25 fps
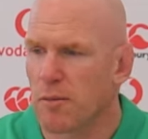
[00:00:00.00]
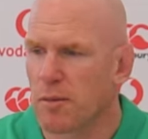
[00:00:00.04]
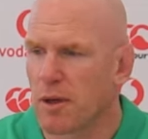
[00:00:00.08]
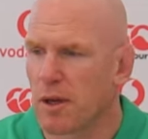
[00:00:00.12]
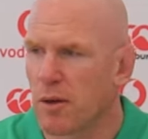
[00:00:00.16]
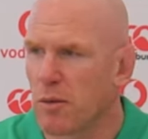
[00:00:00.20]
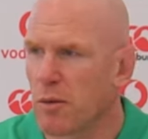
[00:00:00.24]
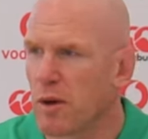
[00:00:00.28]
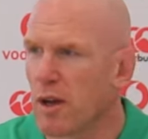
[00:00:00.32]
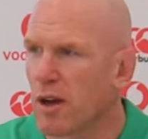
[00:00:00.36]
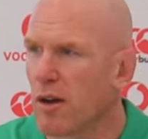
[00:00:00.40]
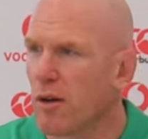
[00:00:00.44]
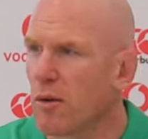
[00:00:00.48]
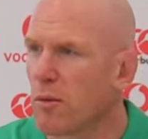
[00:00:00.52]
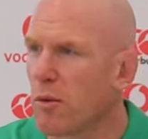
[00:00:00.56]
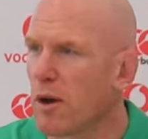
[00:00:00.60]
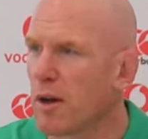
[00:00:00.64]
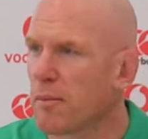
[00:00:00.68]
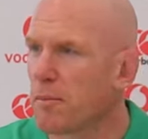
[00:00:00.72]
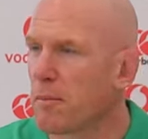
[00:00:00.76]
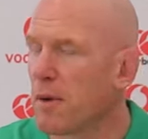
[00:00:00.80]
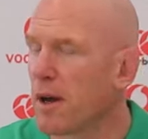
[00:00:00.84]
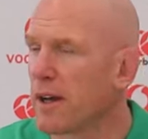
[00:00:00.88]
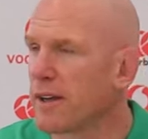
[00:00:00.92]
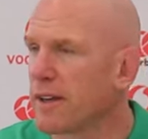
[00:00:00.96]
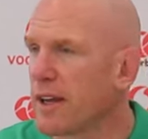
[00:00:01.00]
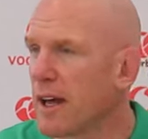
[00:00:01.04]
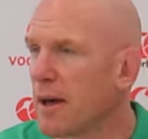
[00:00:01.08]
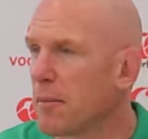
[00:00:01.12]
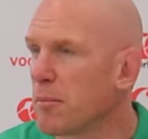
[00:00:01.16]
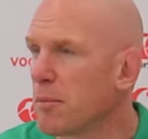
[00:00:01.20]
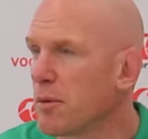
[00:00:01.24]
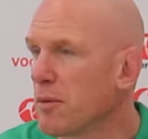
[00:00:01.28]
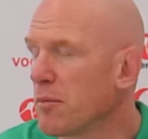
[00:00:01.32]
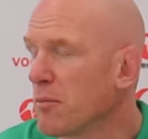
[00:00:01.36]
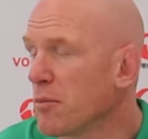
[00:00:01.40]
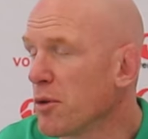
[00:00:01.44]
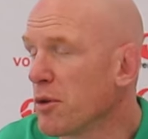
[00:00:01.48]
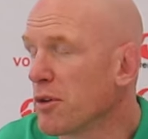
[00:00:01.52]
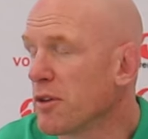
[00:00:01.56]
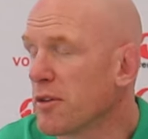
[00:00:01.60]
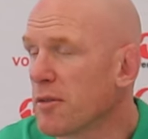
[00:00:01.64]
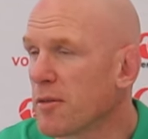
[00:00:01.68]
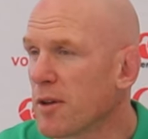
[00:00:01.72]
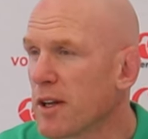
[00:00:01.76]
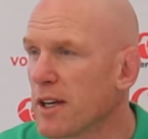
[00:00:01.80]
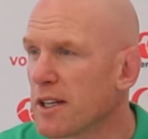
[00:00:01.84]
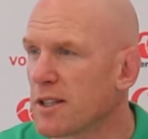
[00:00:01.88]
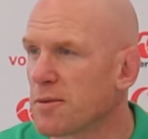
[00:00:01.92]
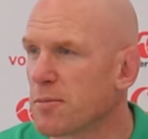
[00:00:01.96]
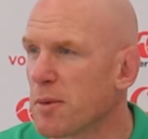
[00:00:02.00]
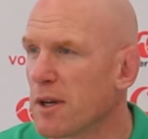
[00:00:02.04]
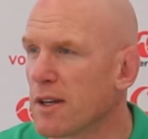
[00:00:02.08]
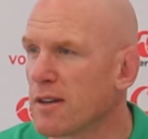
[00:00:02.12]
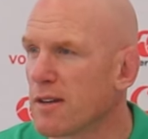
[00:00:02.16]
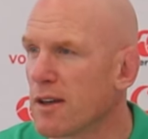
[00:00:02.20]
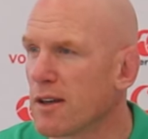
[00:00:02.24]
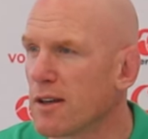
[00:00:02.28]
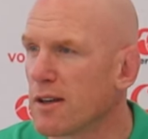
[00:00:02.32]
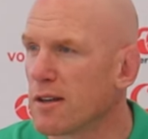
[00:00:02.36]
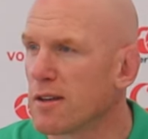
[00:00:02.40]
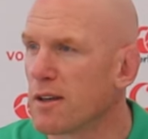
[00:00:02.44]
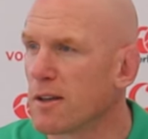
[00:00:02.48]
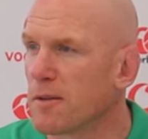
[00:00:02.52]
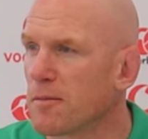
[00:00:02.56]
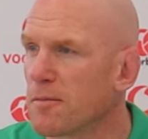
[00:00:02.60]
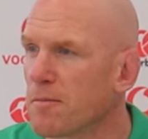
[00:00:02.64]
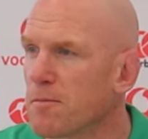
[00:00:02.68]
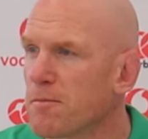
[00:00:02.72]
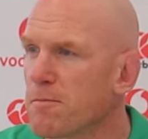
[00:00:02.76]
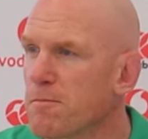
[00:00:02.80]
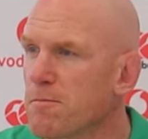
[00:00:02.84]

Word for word: to be aware of what might happen, but expect anything.